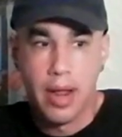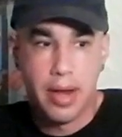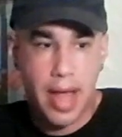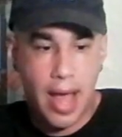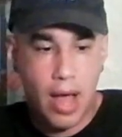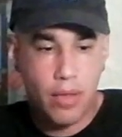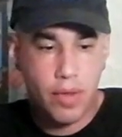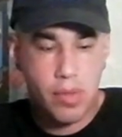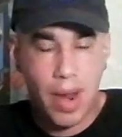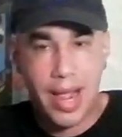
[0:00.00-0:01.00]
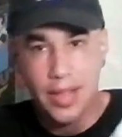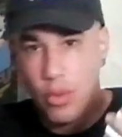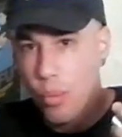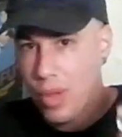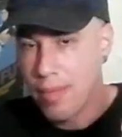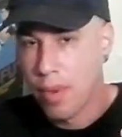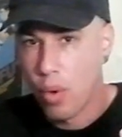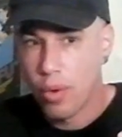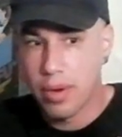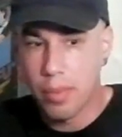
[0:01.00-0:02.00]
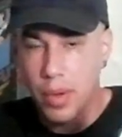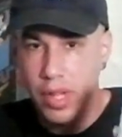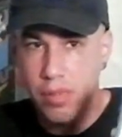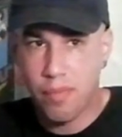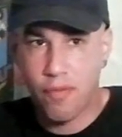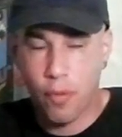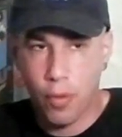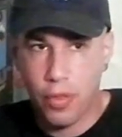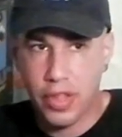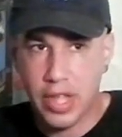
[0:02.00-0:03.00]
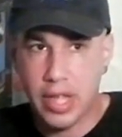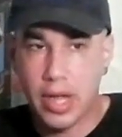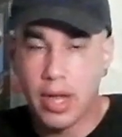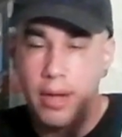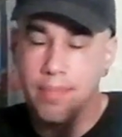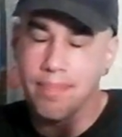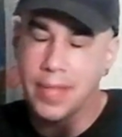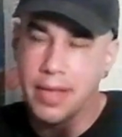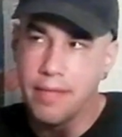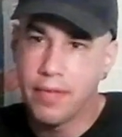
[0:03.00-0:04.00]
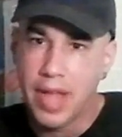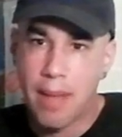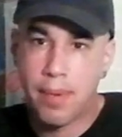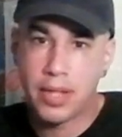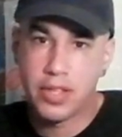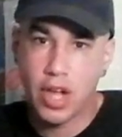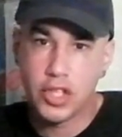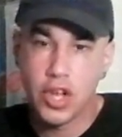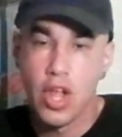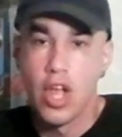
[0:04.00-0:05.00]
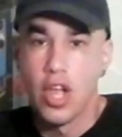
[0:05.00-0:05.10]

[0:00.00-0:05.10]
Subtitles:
Now, the reason why I got the Wiimote was for the iPod Touch.